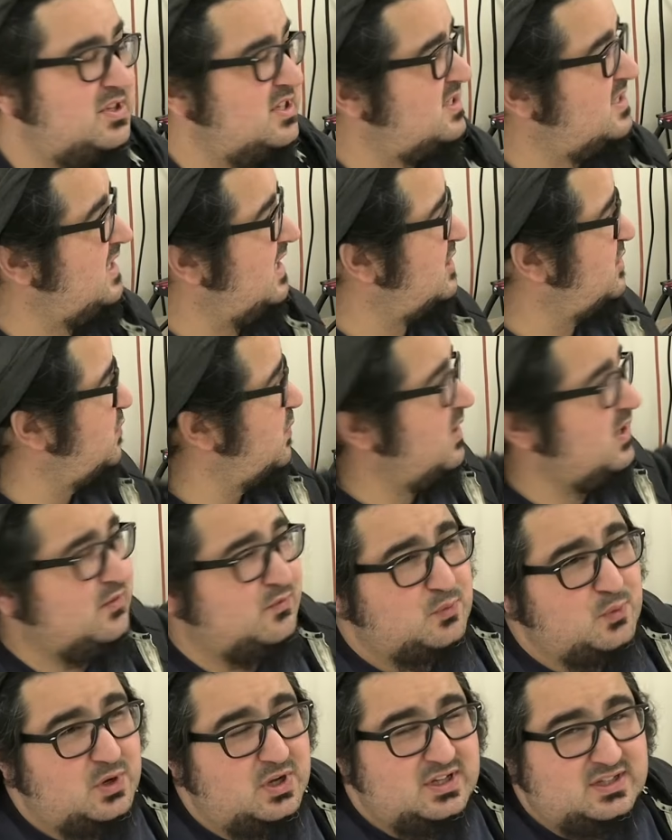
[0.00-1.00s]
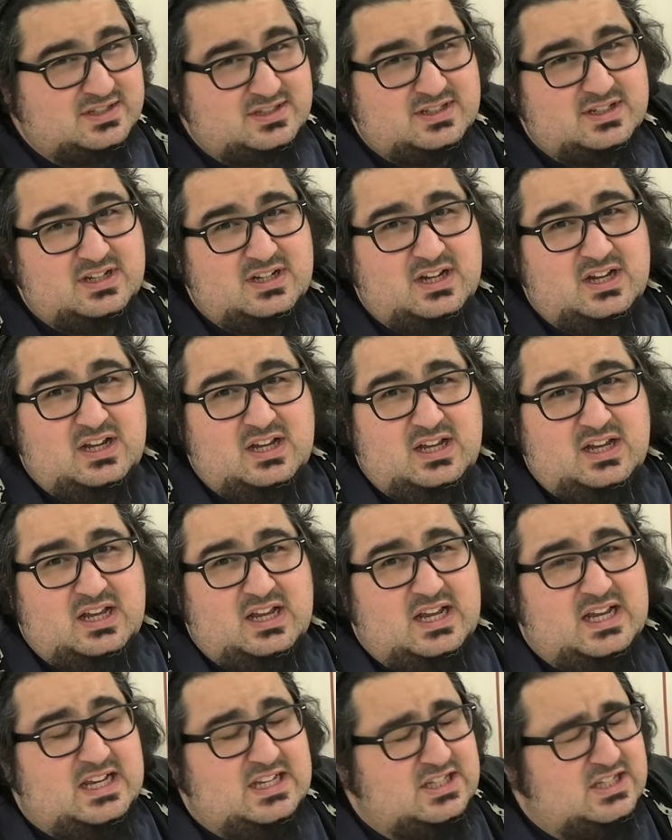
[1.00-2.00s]
This next wave was
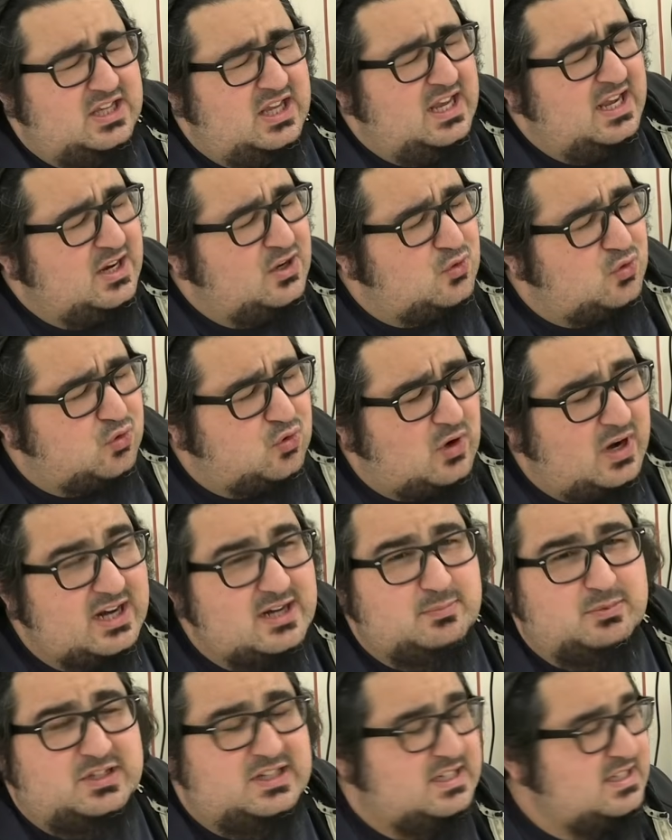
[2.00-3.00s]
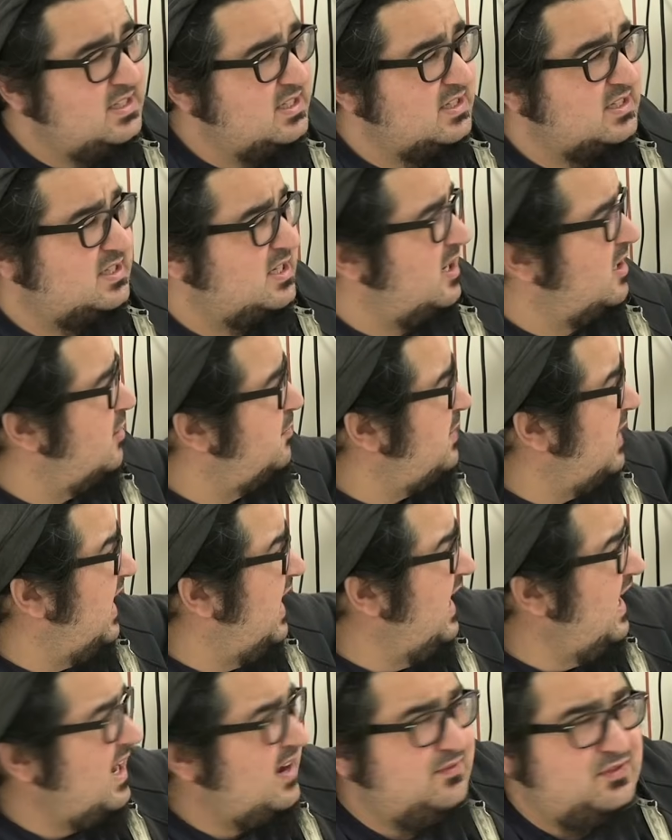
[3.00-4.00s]
incredibly easy to set up.
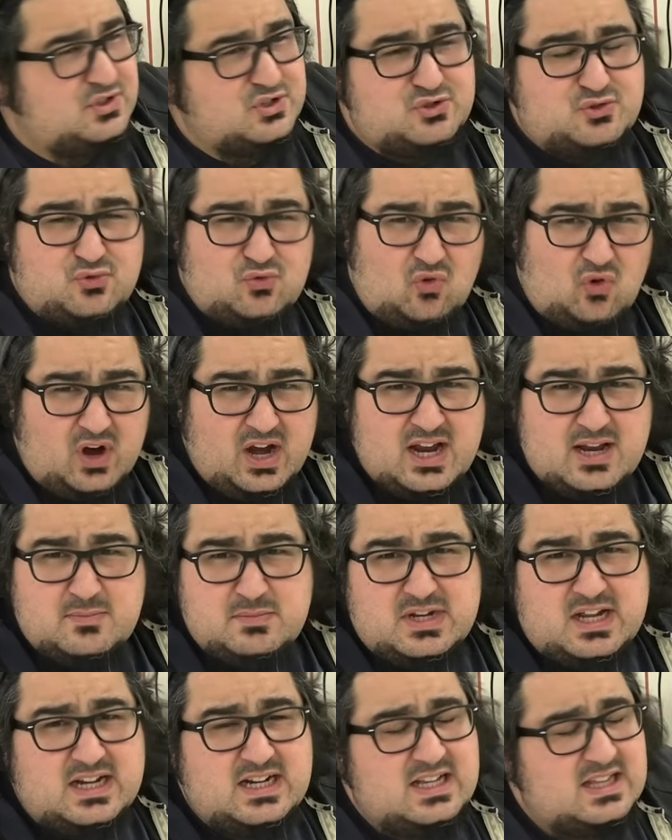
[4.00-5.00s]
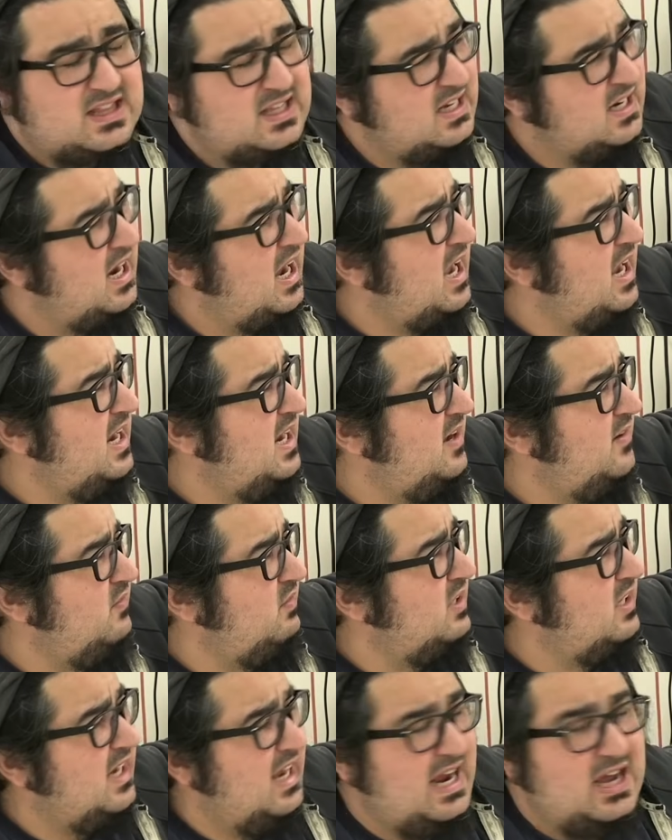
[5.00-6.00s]
I haven't trammed anything. I
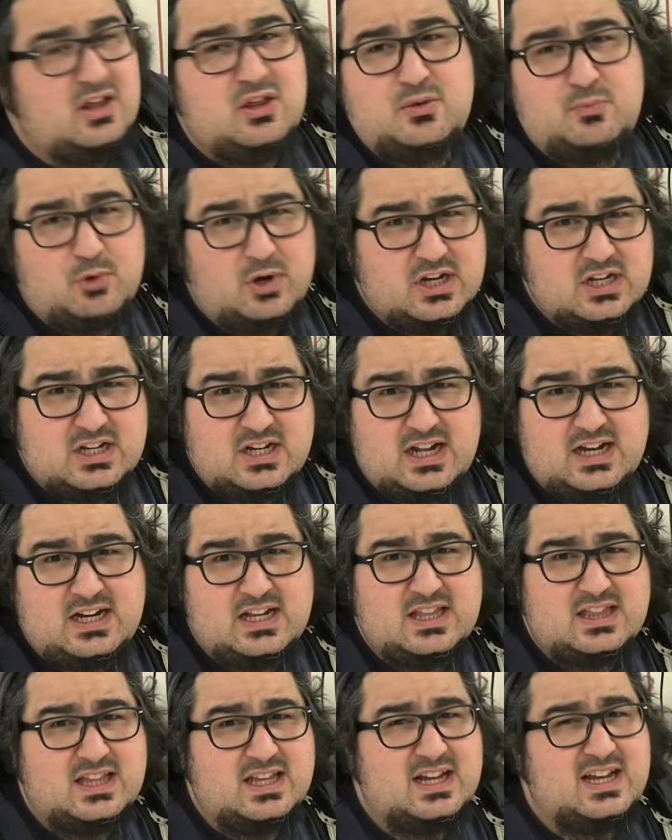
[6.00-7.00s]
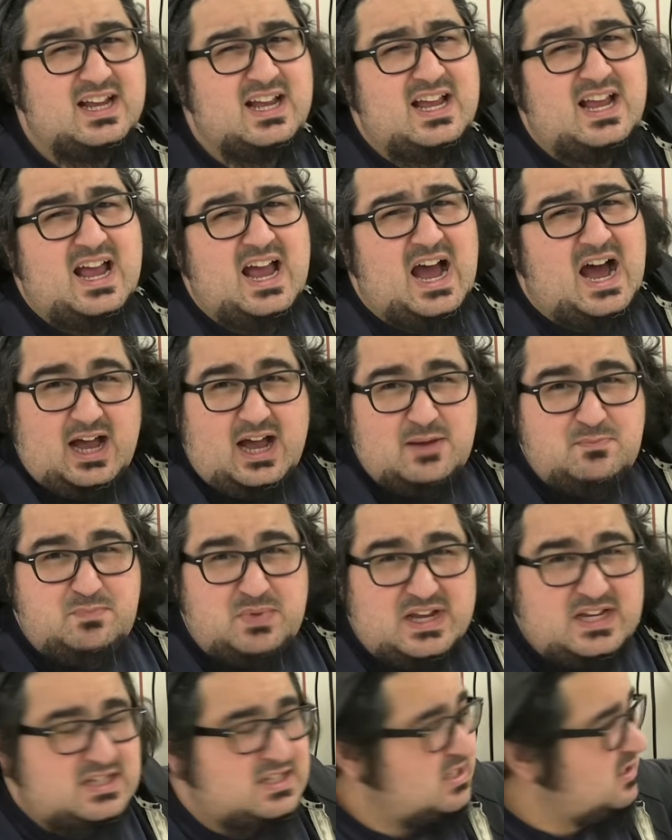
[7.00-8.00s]
haven't calibrated anything. I
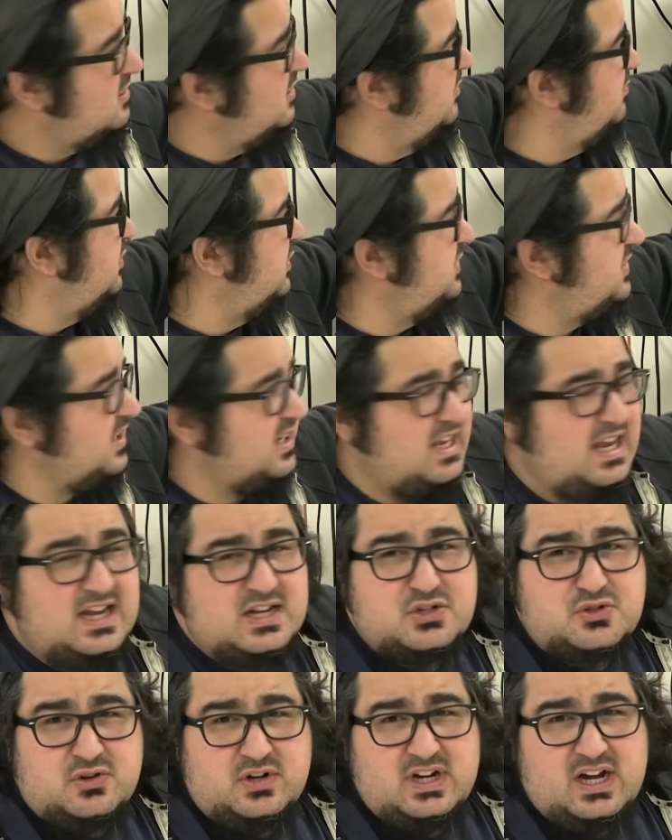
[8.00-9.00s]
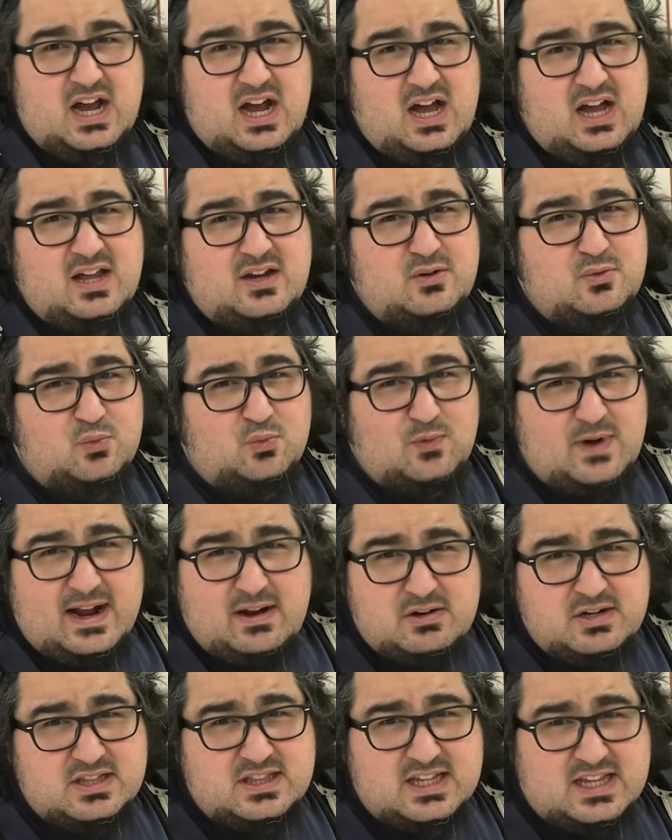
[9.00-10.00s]
basically put the gantry on,
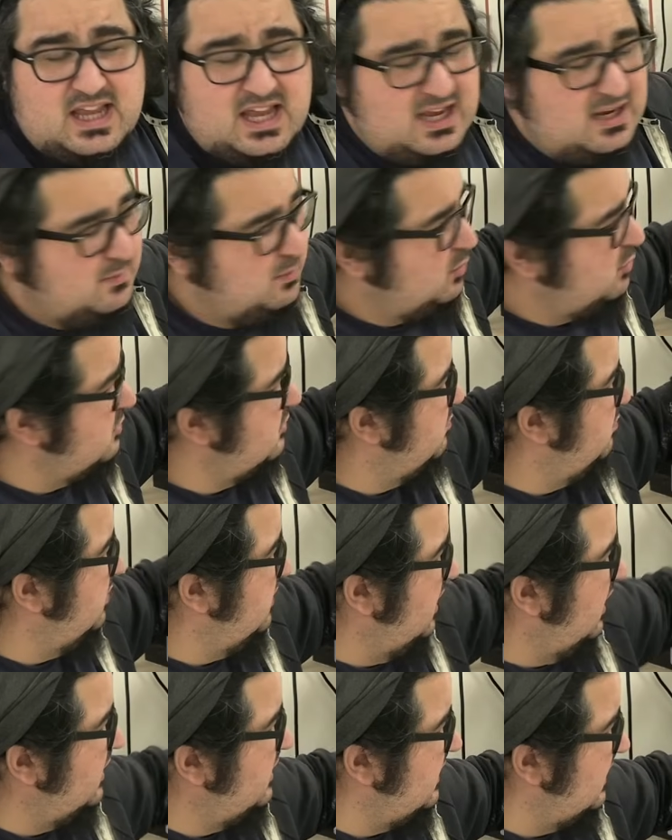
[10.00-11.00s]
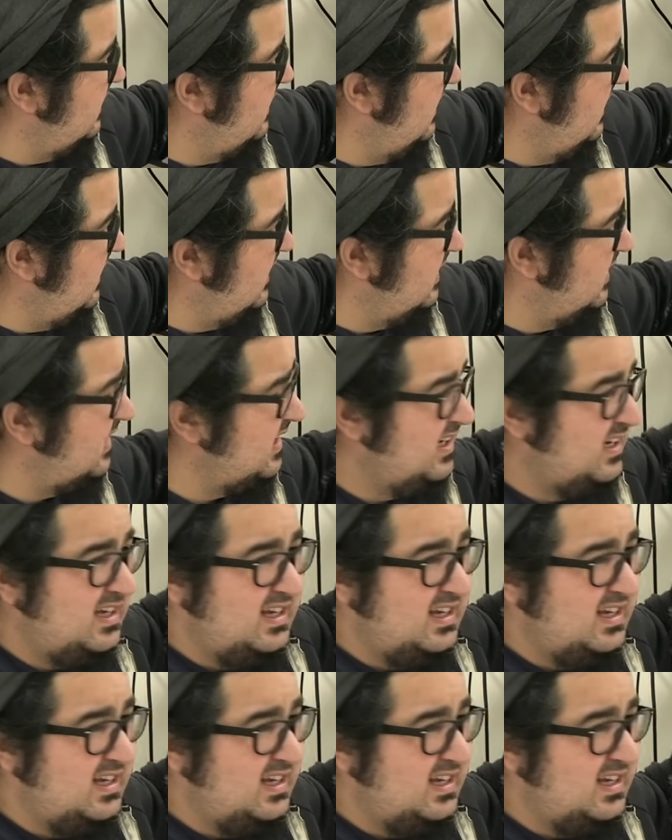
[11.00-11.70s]
routed the cables, plugged it in,